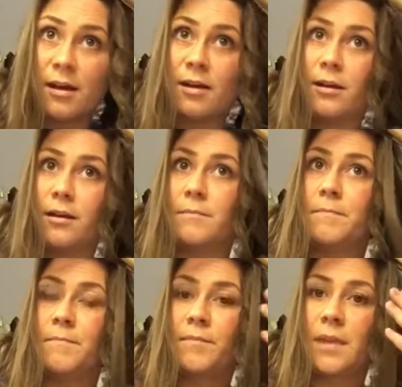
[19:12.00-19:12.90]

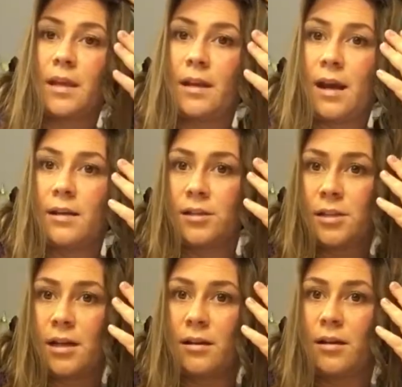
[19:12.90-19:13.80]
And I just
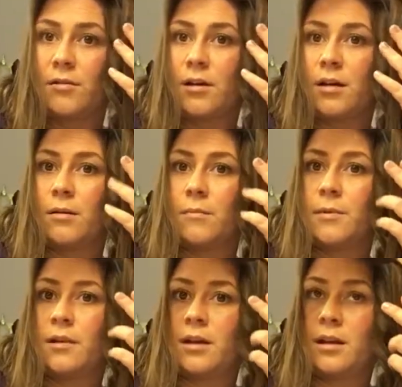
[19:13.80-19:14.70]
kind of go
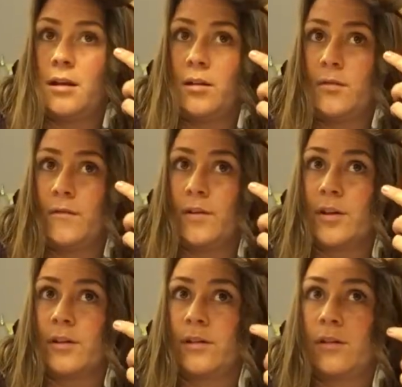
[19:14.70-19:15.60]
up and
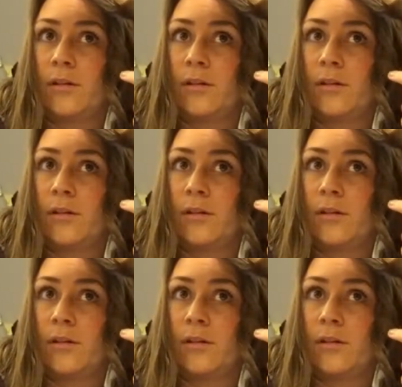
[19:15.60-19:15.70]
over